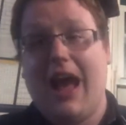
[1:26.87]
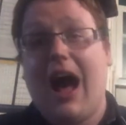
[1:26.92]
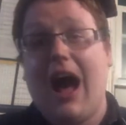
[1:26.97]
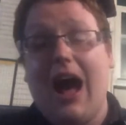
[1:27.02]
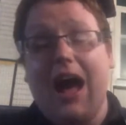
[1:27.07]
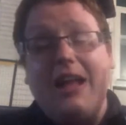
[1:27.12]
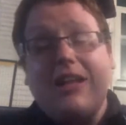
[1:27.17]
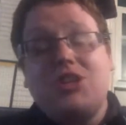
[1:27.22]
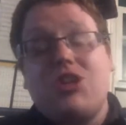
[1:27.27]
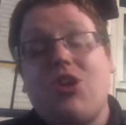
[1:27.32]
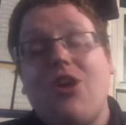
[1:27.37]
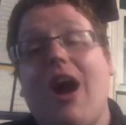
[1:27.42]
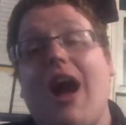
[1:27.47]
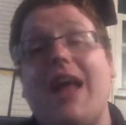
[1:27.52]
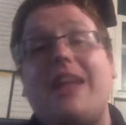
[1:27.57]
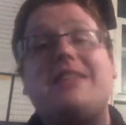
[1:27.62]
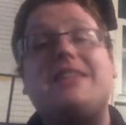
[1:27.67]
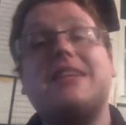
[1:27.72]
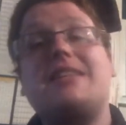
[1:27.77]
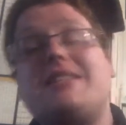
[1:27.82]
I
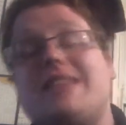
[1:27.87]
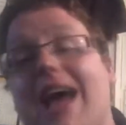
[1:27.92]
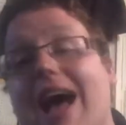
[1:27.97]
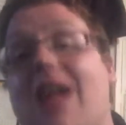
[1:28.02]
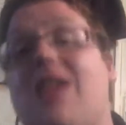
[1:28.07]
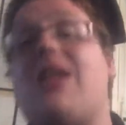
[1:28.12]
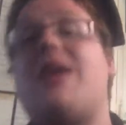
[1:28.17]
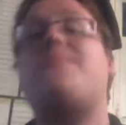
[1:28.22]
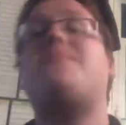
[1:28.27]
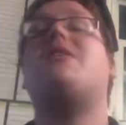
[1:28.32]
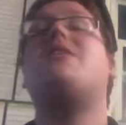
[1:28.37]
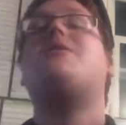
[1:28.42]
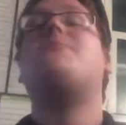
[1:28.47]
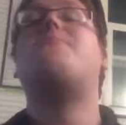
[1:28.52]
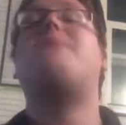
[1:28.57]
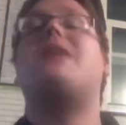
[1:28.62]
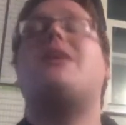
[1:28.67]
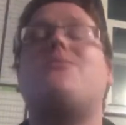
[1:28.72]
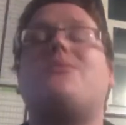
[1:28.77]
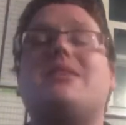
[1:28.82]
tried to tell him,
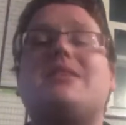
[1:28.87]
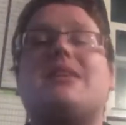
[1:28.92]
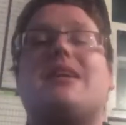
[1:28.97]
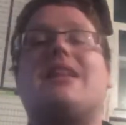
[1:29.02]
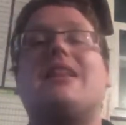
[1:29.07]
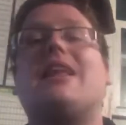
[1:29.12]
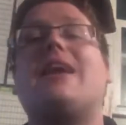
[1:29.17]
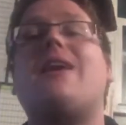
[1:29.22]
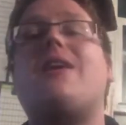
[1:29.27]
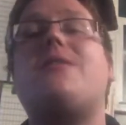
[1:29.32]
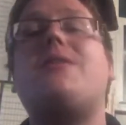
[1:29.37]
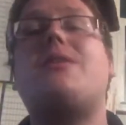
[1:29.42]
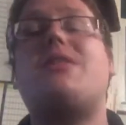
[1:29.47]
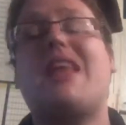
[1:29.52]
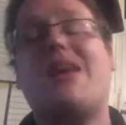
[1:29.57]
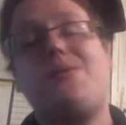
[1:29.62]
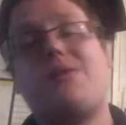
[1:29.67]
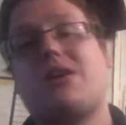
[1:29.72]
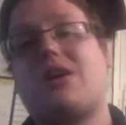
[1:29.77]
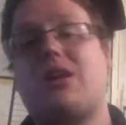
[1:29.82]
but it was clear that
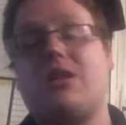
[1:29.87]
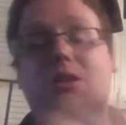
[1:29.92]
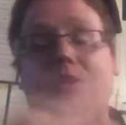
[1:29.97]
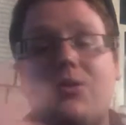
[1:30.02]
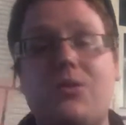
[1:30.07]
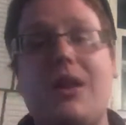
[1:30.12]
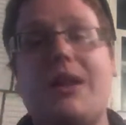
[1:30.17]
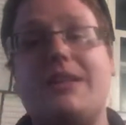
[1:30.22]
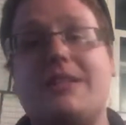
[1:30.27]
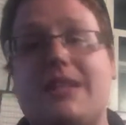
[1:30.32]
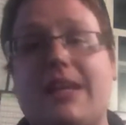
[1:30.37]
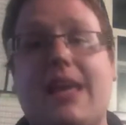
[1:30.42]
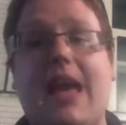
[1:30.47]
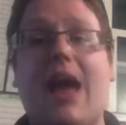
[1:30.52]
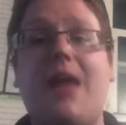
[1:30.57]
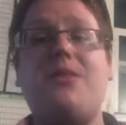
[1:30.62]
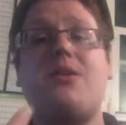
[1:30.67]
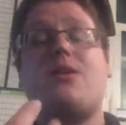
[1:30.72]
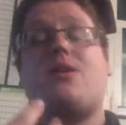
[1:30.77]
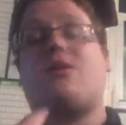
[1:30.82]
they were colluding
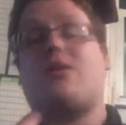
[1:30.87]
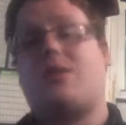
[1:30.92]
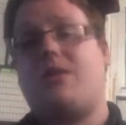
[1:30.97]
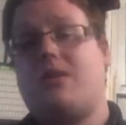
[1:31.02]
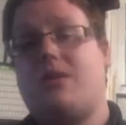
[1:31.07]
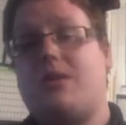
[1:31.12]
together.